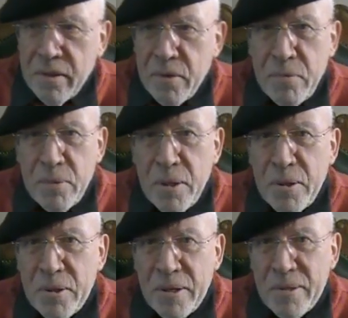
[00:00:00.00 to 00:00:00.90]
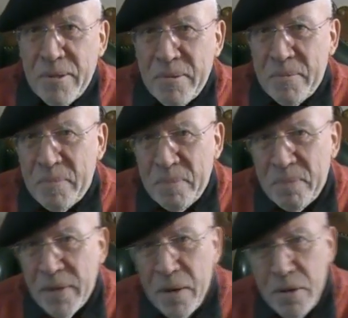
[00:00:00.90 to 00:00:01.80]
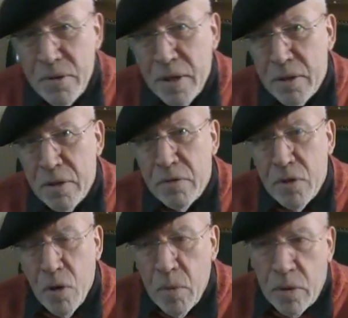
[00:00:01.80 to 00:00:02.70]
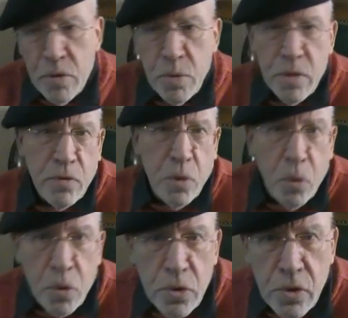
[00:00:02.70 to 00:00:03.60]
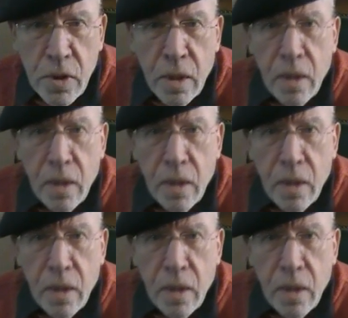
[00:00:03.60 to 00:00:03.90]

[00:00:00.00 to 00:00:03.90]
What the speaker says: of progress. Now, the tragedy of commons was, of course,